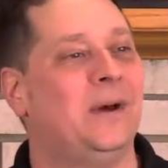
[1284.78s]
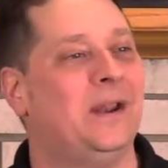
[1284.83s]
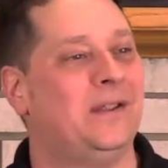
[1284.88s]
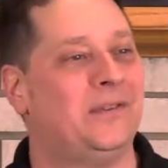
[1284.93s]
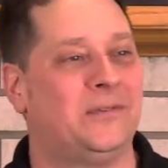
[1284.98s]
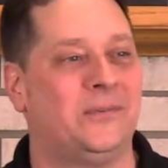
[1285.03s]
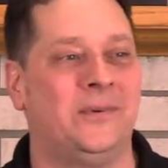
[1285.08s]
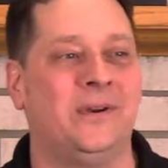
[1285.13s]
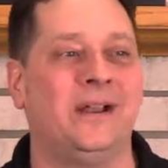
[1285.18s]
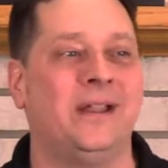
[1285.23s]
but
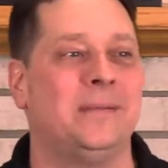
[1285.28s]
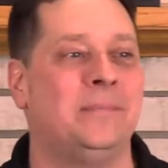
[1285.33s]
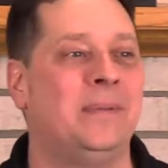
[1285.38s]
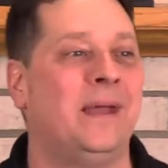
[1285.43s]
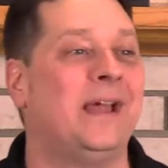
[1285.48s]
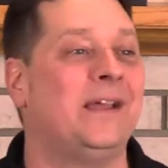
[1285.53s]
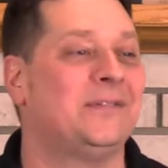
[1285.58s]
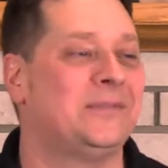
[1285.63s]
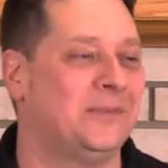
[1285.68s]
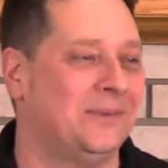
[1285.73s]
it's really
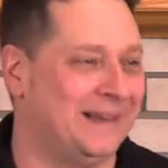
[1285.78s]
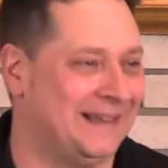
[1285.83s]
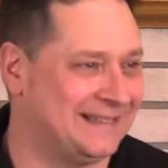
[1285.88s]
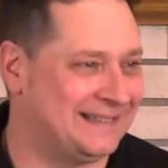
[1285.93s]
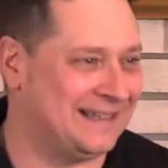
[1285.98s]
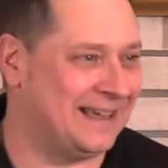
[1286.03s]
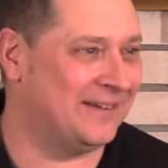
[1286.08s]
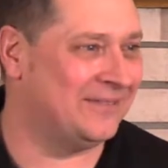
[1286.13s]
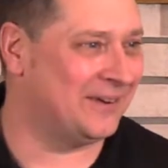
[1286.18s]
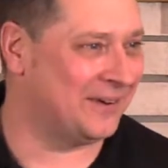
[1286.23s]
best when
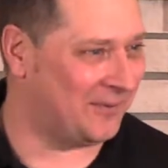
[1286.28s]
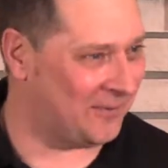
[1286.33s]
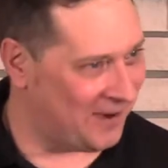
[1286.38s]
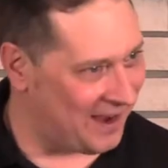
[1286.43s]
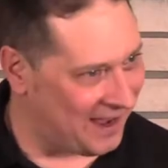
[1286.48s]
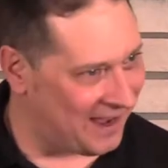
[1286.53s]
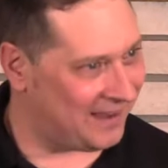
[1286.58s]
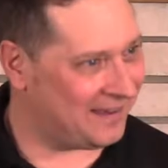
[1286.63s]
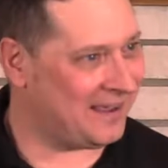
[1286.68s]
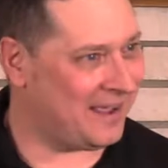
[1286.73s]
it's given
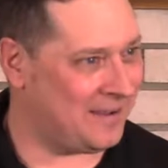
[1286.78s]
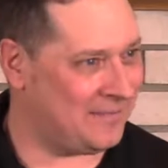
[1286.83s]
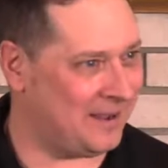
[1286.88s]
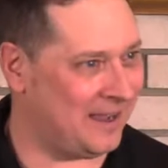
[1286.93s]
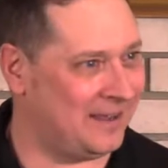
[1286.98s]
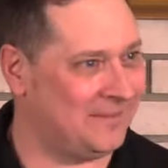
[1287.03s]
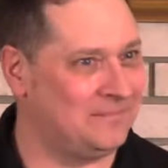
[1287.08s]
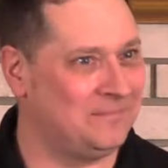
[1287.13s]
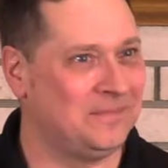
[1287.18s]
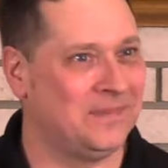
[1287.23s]
away.
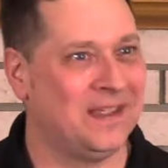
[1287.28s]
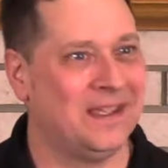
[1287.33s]
Amen?